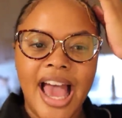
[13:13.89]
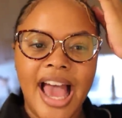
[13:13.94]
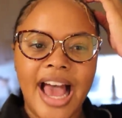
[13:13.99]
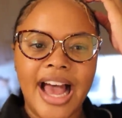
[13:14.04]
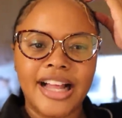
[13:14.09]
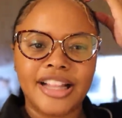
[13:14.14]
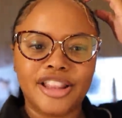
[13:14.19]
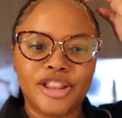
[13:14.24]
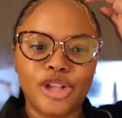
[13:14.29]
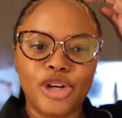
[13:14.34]

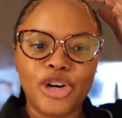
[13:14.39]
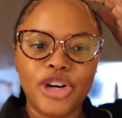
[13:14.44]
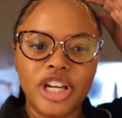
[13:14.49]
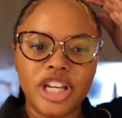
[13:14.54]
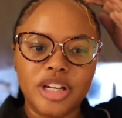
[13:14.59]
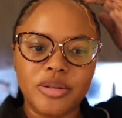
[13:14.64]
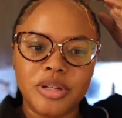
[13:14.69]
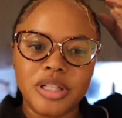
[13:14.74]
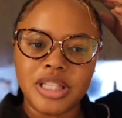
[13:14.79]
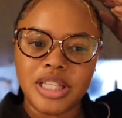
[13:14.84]
I thought
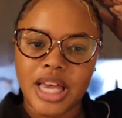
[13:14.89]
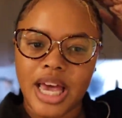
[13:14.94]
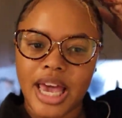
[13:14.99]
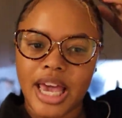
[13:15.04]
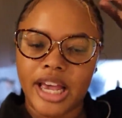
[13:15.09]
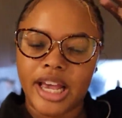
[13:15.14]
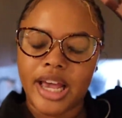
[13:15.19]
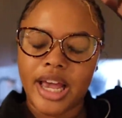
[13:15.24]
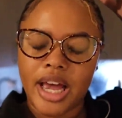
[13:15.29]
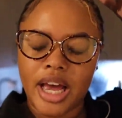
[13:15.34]
it was
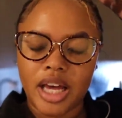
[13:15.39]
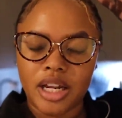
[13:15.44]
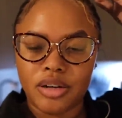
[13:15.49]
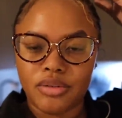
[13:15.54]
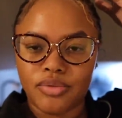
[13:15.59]
like kind